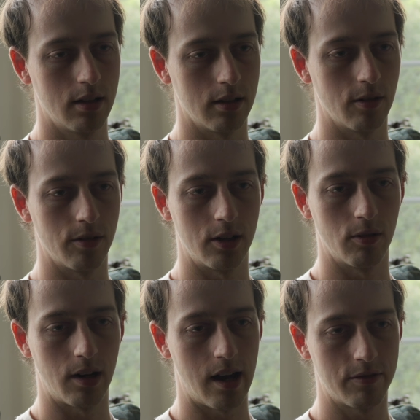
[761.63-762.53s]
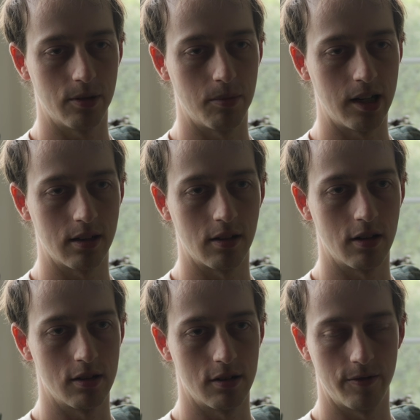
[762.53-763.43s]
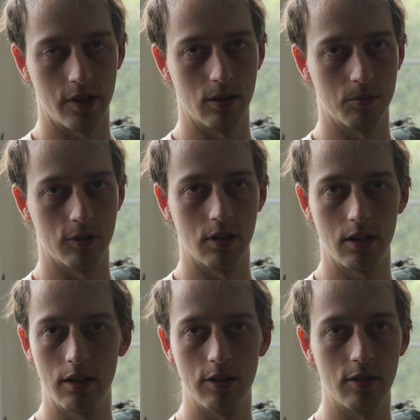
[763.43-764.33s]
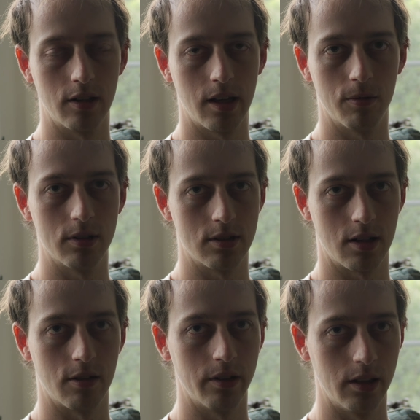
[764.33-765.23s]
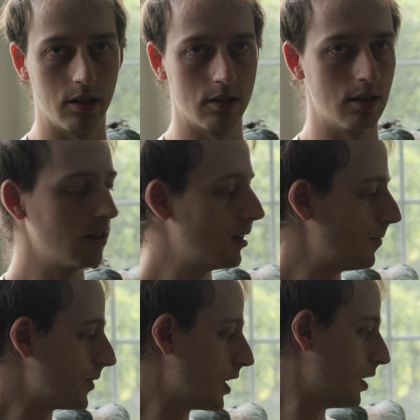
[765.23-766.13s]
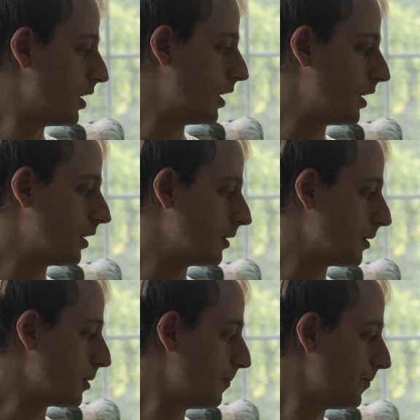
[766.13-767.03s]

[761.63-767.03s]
You know, they don't have to make it harder to fingerboard. You can get ones that are really good. And